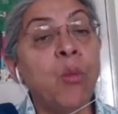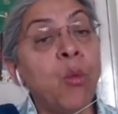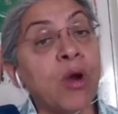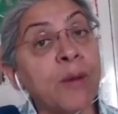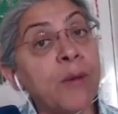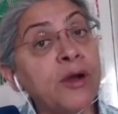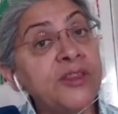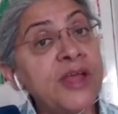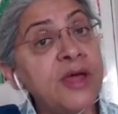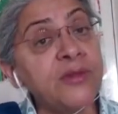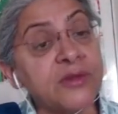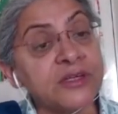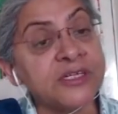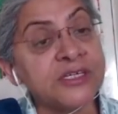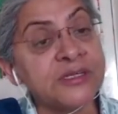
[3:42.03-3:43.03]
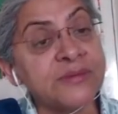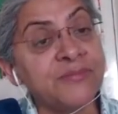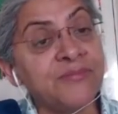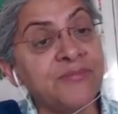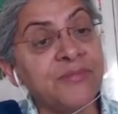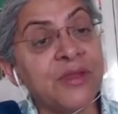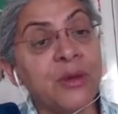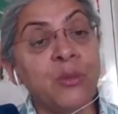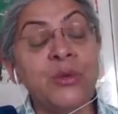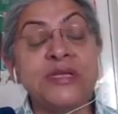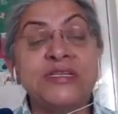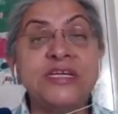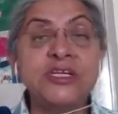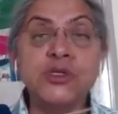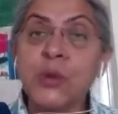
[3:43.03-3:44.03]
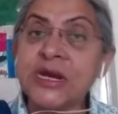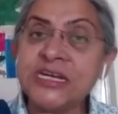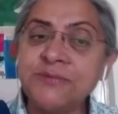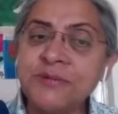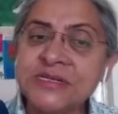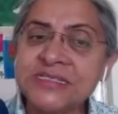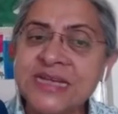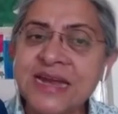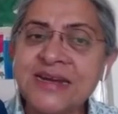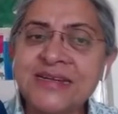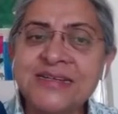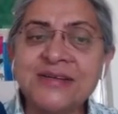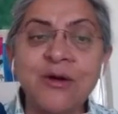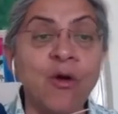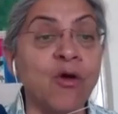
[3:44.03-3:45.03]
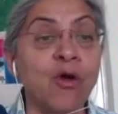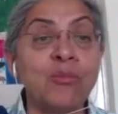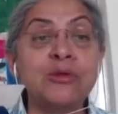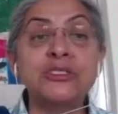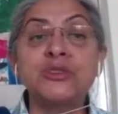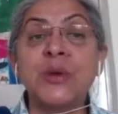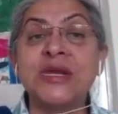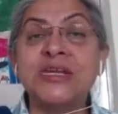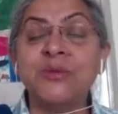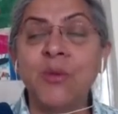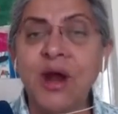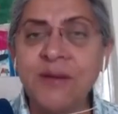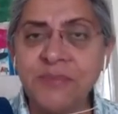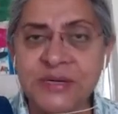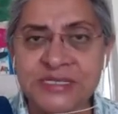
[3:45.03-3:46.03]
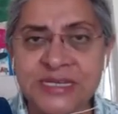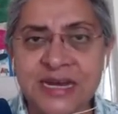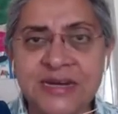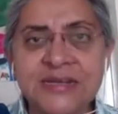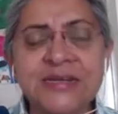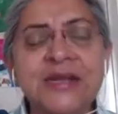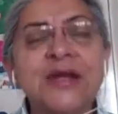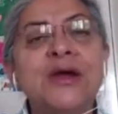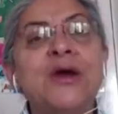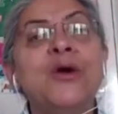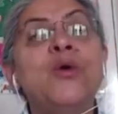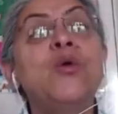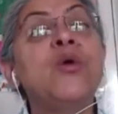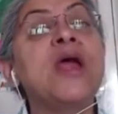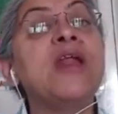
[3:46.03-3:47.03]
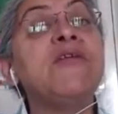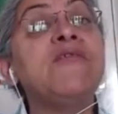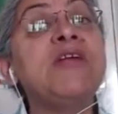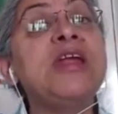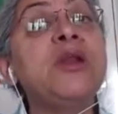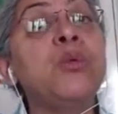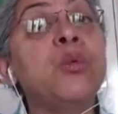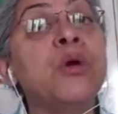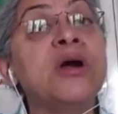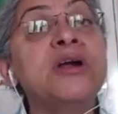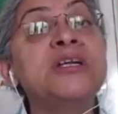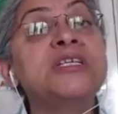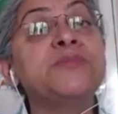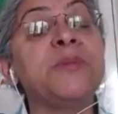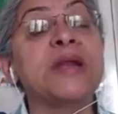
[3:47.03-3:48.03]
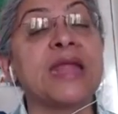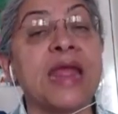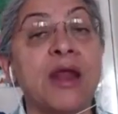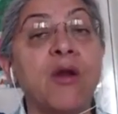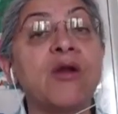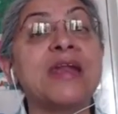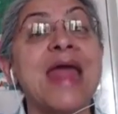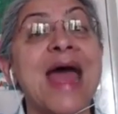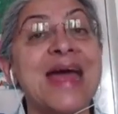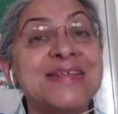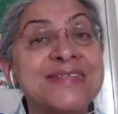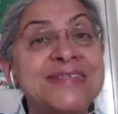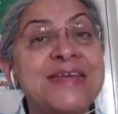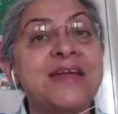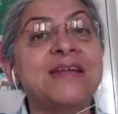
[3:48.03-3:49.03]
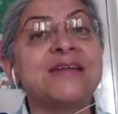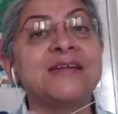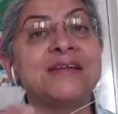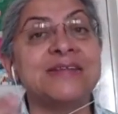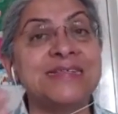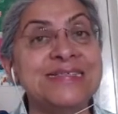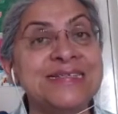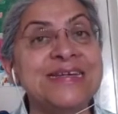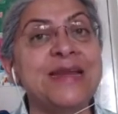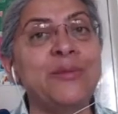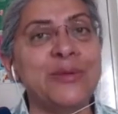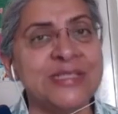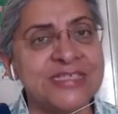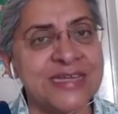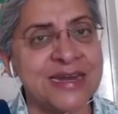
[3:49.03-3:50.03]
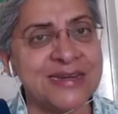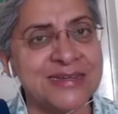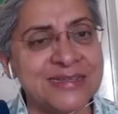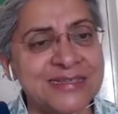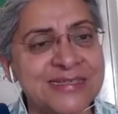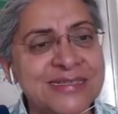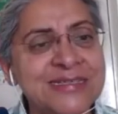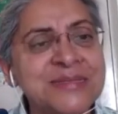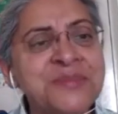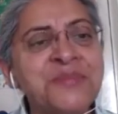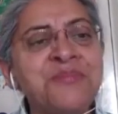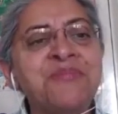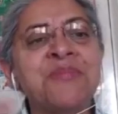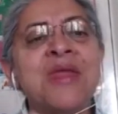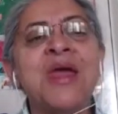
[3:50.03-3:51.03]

What about the others? We see 20% or almost 21% who can read words but cannot as yet deal with sentences.